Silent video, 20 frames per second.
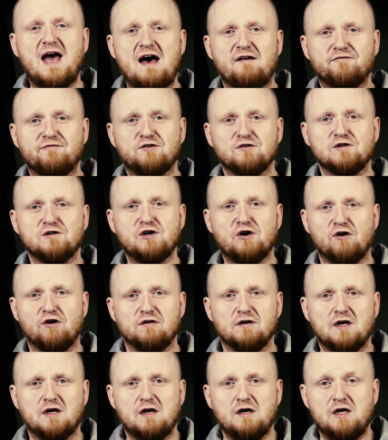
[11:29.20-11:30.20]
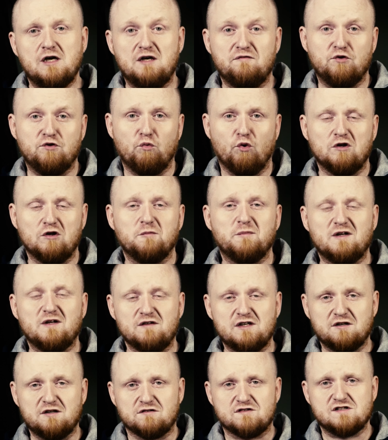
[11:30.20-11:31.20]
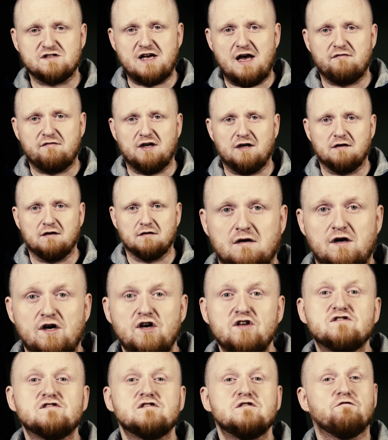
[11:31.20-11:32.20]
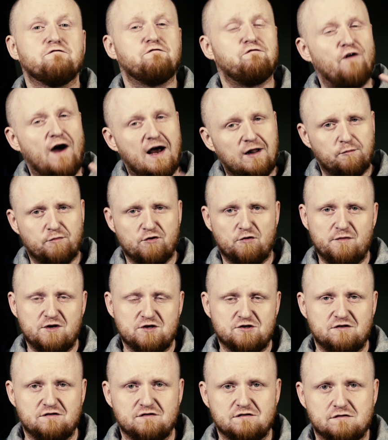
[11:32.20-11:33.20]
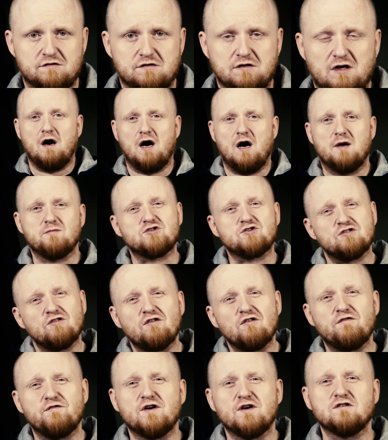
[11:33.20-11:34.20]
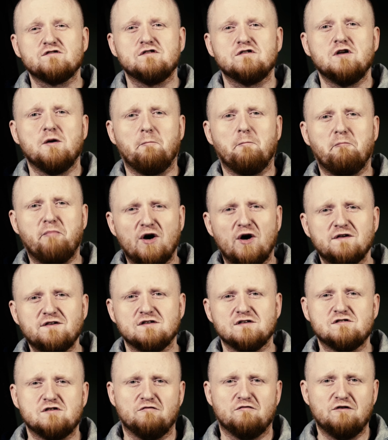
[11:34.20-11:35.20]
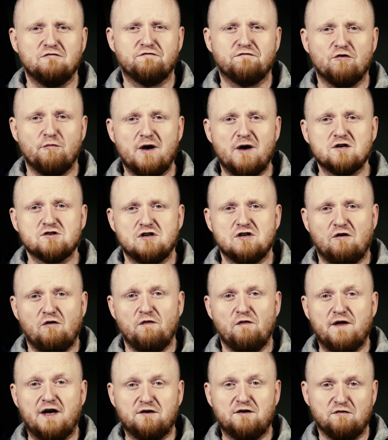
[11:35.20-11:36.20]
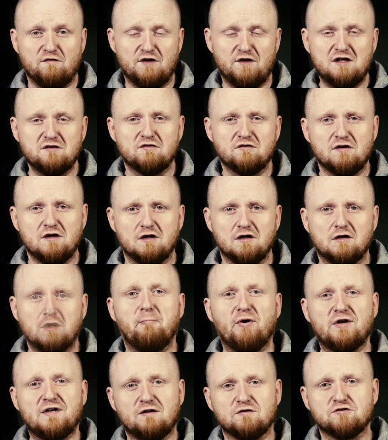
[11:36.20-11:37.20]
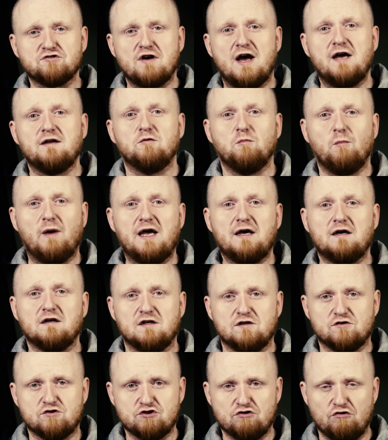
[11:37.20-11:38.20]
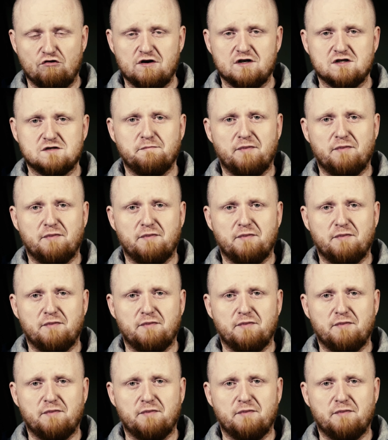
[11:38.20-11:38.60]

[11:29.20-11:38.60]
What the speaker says: have to learn if you want to be Linux savvy. It's the file permissions. I'm sure there's an abundance of information on that on the internet, but I'll try to make it as short as